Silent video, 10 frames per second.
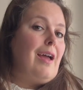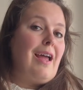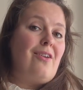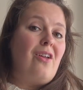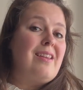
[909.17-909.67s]

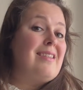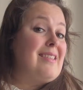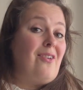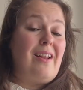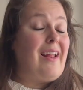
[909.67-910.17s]
and not
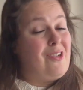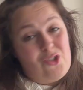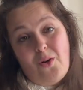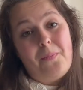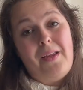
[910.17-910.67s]
necessarily like
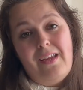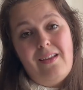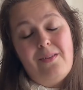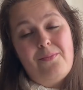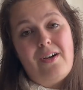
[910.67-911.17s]

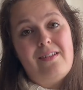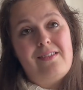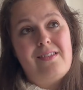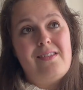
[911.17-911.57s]
shopping, but